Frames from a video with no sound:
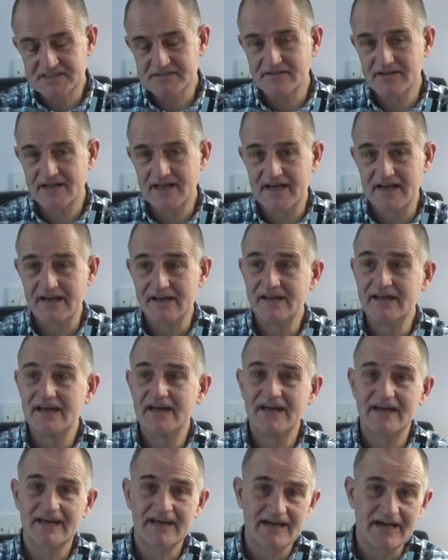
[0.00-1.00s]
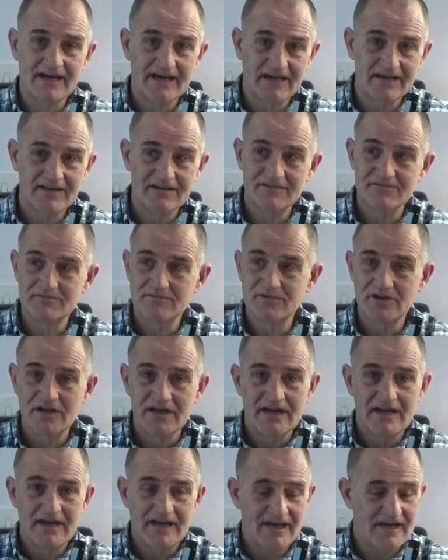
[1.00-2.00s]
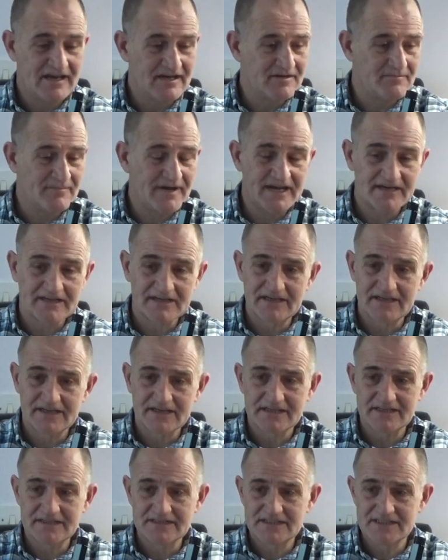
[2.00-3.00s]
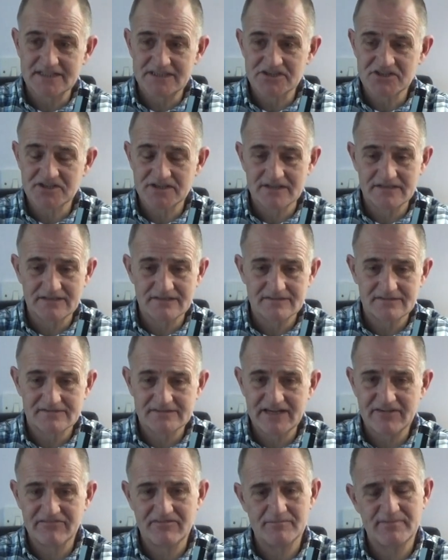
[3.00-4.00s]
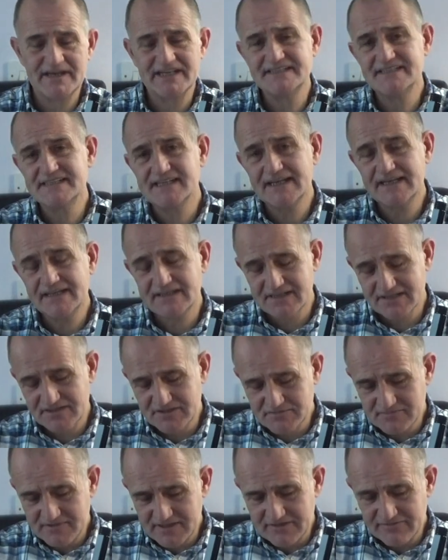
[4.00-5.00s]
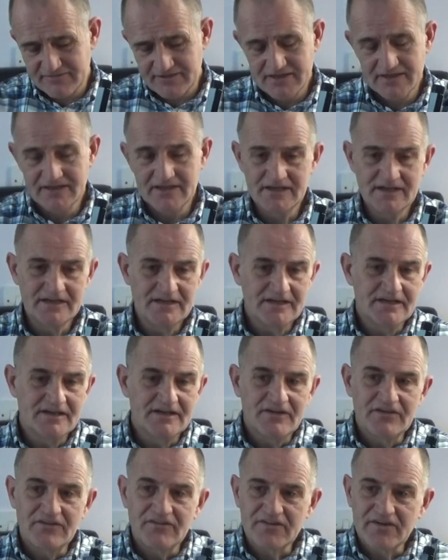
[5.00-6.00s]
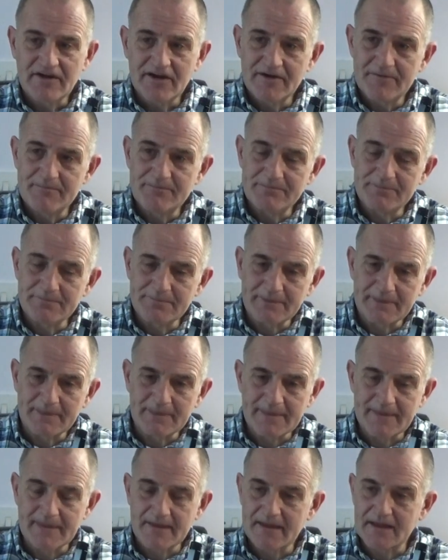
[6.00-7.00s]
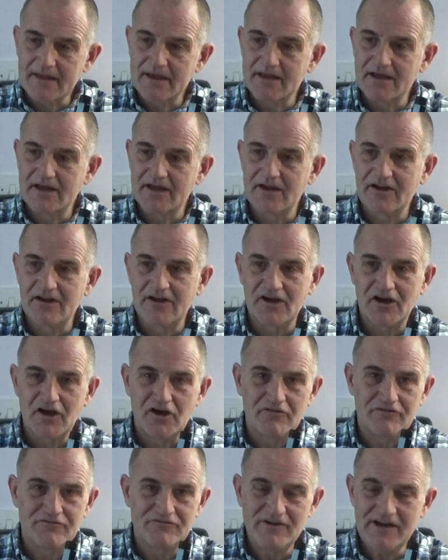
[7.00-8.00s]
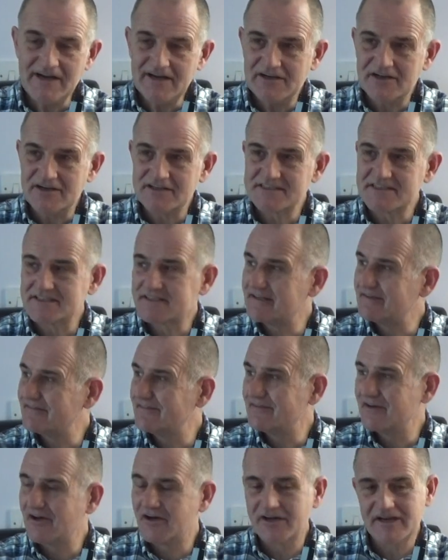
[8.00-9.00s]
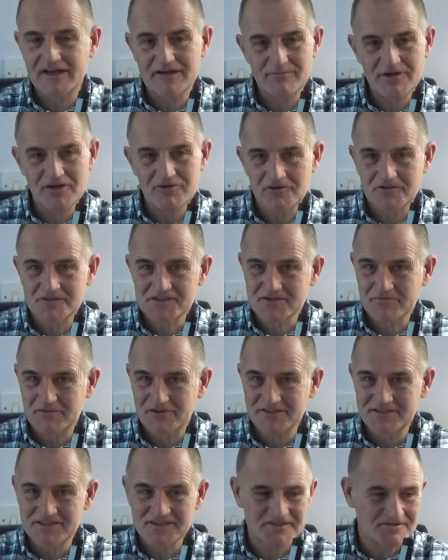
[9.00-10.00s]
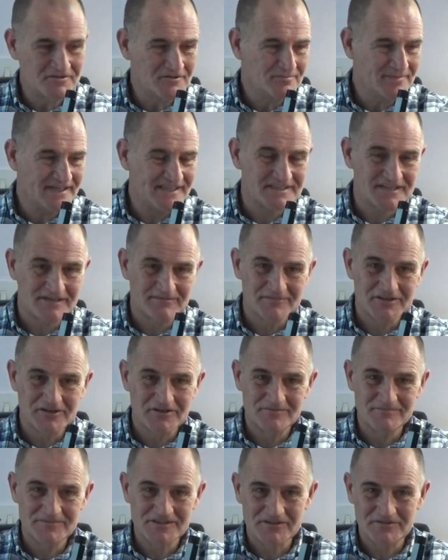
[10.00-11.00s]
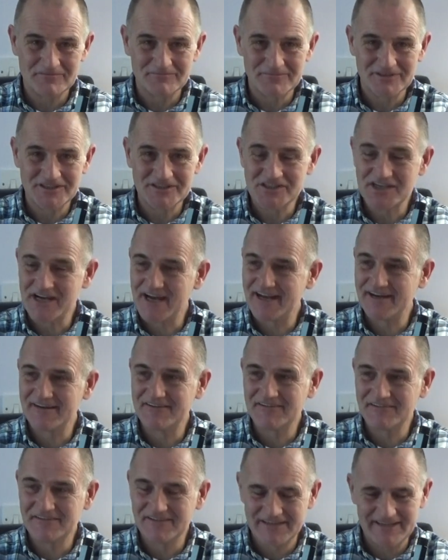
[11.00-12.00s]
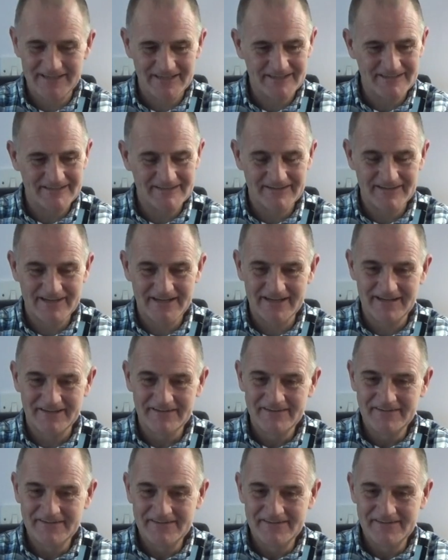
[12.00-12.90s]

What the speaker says: for that. Again, in immaculate condition, never been tinkered with. So I've realised I come across quite snobby sometimes on my channel in that